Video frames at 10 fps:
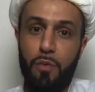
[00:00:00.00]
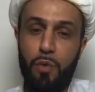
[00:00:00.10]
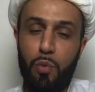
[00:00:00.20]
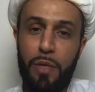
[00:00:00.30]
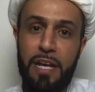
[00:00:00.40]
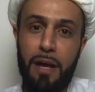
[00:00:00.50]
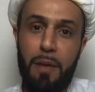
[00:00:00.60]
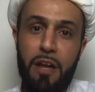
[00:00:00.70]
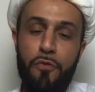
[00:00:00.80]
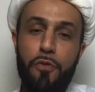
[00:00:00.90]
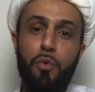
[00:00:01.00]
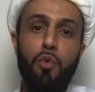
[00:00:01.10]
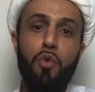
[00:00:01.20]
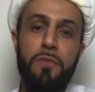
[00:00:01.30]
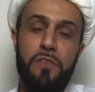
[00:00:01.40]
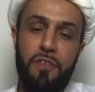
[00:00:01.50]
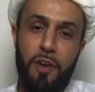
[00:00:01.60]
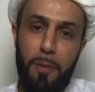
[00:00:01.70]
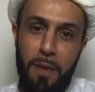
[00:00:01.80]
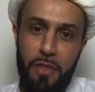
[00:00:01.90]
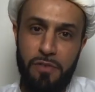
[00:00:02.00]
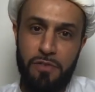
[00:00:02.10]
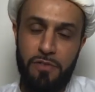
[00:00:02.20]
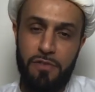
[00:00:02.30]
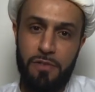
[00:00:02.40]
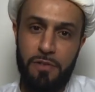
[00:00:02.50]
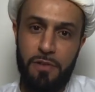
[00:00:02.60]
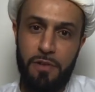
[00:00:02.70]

when we come out of the wombs of our mothers,